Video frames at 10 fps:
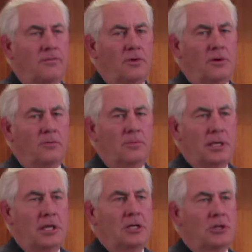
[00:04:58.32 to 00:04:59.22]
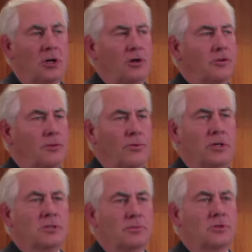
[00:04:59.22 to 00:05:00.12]
as important as the
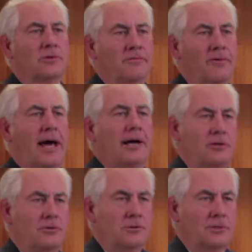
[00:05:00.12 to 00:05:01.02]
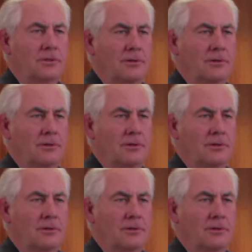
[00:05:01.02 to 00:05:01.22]
delivery of your financial